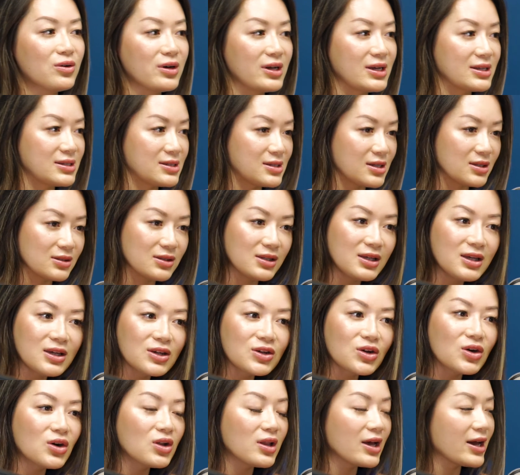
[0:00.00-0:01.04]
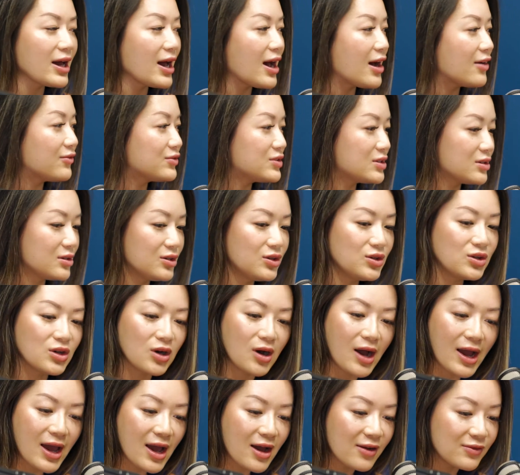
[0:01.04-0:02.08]
It's illegal. I have
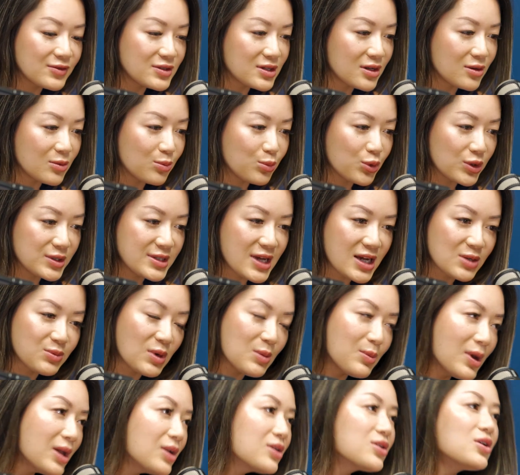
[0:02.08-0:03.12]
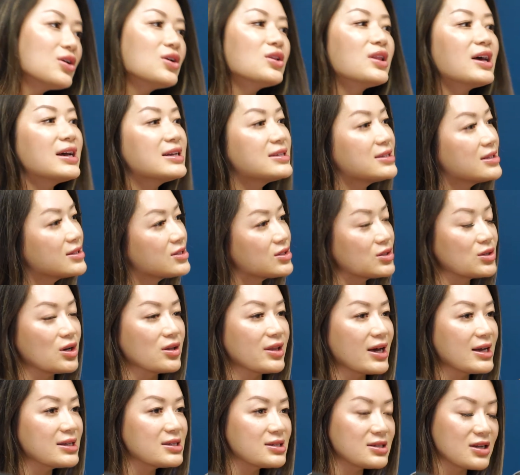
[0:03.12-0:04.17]
to protect my medical license and all
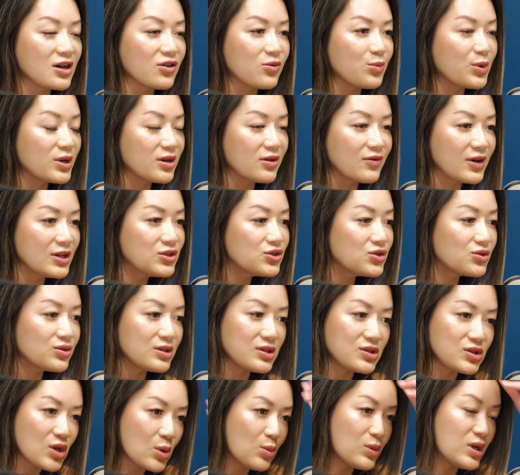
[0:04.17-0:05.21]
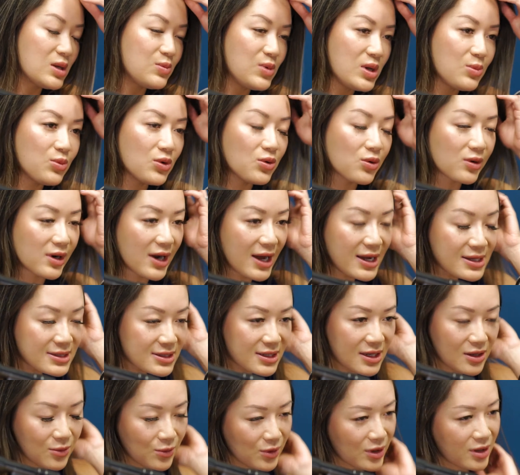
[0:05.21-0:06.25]
that stuff. But eventually so many people were
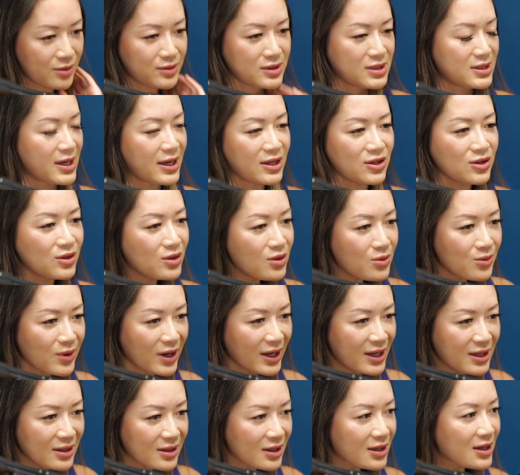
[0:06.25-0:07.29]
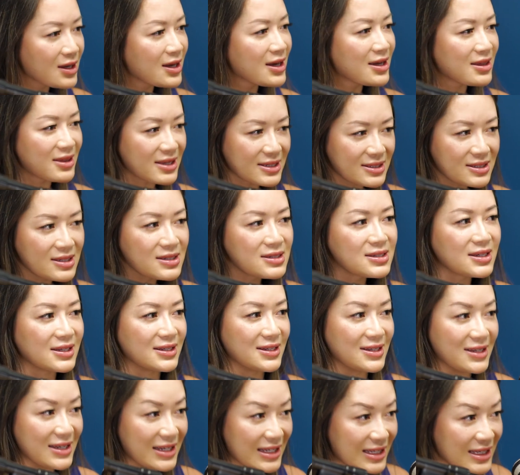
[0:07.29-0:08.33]
asking where I was like, you know what? This is a
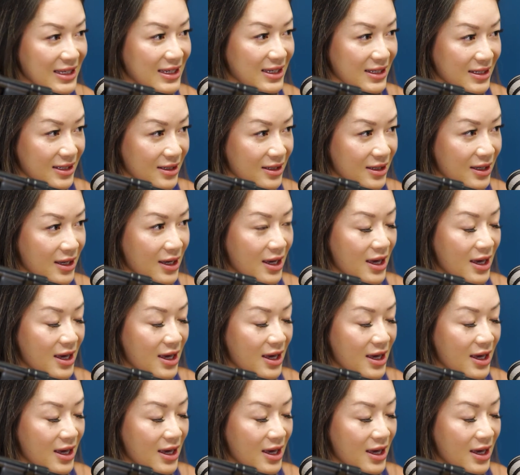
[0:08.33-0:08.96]
need.